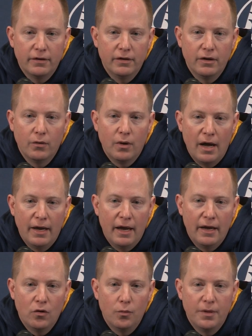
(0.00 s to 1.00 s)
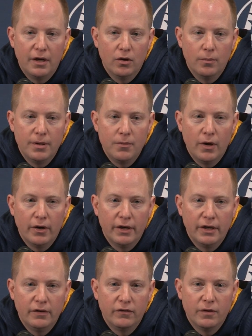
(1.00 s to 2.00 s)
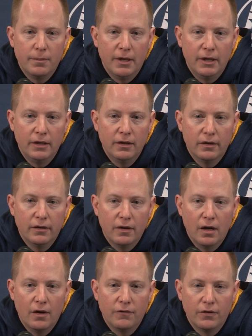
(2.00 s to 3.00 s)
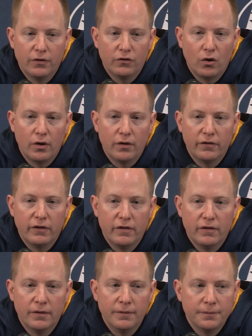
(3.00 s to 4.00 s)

You know, I, I, hope that he'll be where he needs to be uh, for the start of the season.